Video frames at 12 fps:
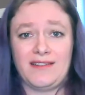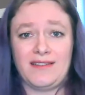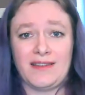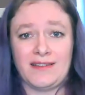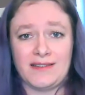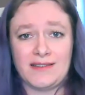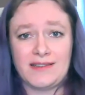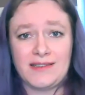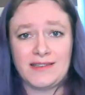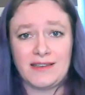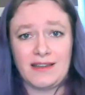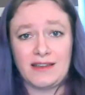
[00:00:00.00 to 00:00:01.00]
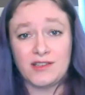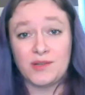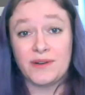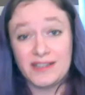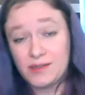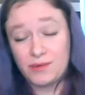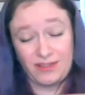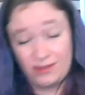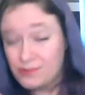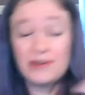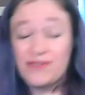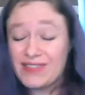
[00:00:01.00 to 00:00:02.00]
that's entwined with
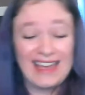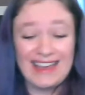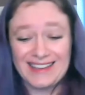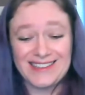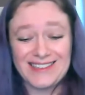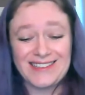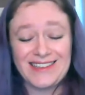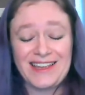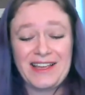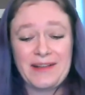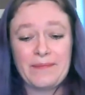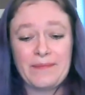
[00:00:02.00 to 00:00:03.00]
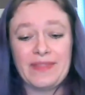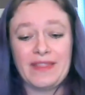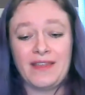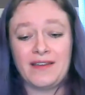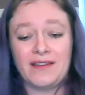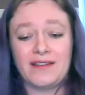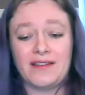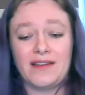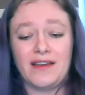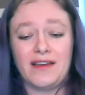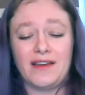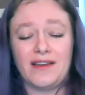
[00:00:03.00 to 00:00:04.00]
all of this that,
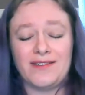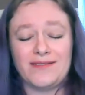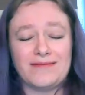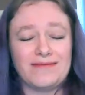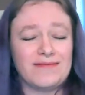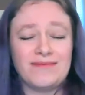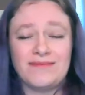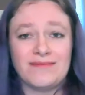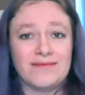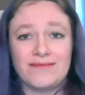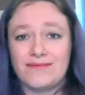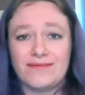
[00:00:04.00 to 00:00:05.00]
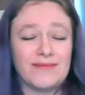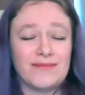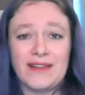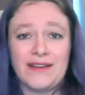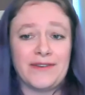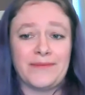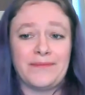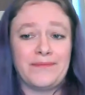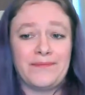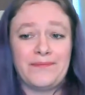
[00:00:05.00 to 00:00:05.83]
no,